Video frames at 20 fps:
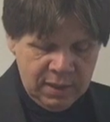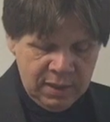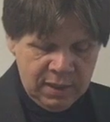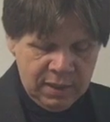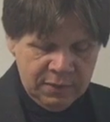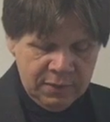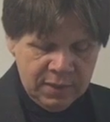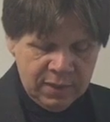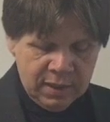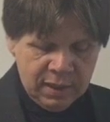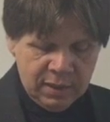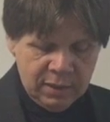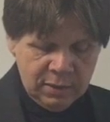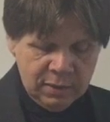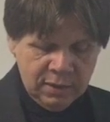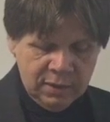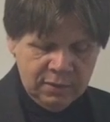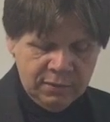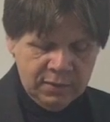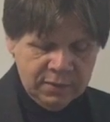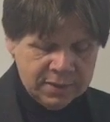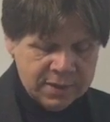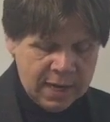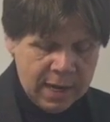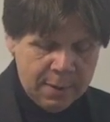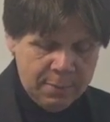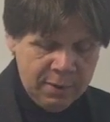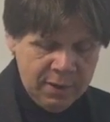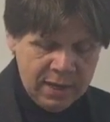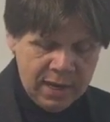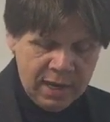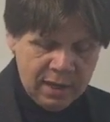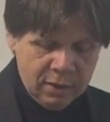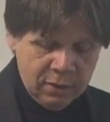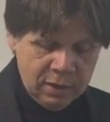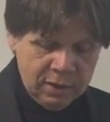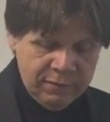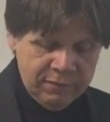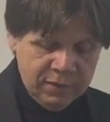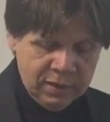and they called it the
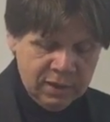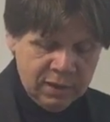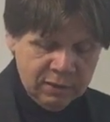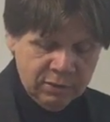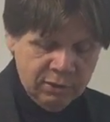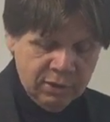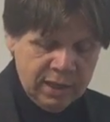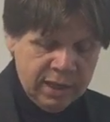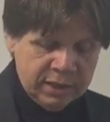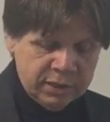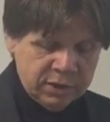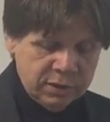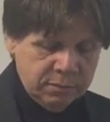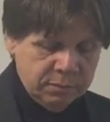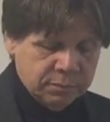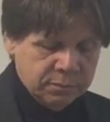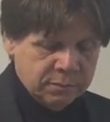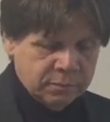tabernacle of the congregation.